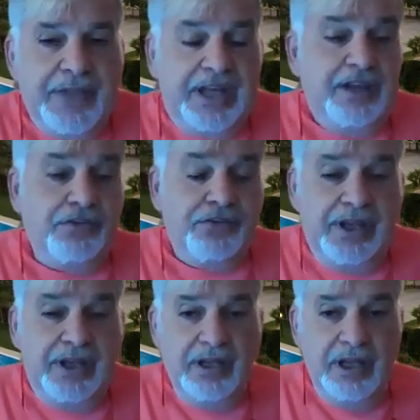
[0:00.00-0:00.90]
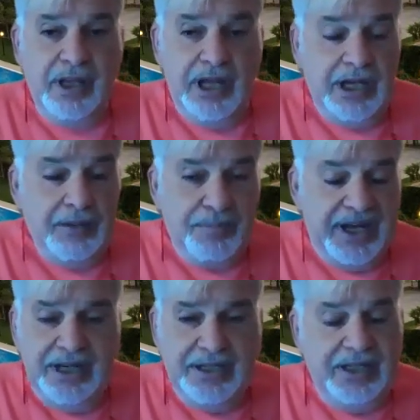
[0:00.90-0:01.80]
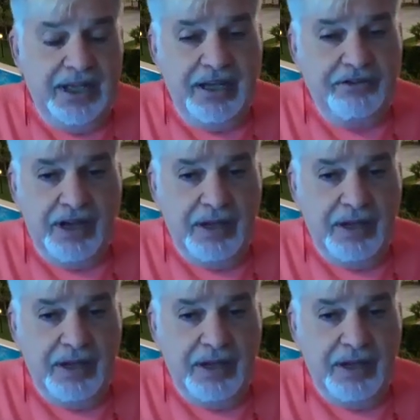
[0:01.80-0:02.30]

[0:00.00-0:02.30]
And it's free. And in Bangladesh,